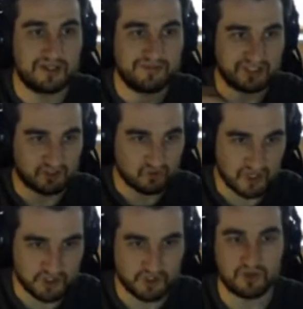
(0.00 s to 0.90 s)
and the
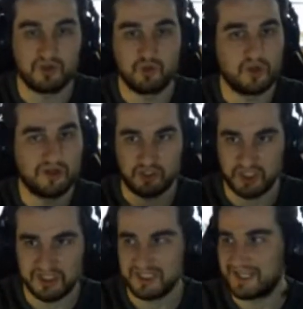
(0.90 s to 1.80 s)
structure, you are not
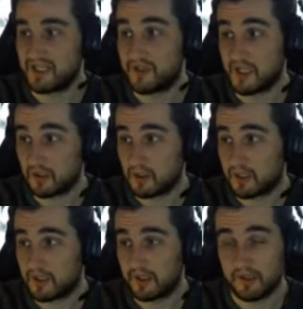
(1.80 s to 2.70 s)
changing anything
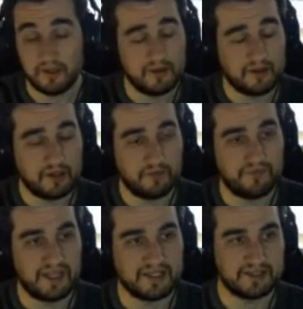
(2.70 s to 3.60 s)
of
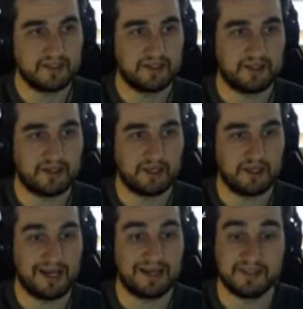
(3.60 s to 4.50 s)
that
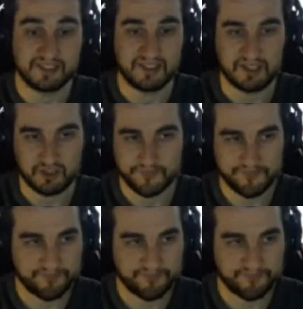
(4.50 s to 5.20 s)
at this stage.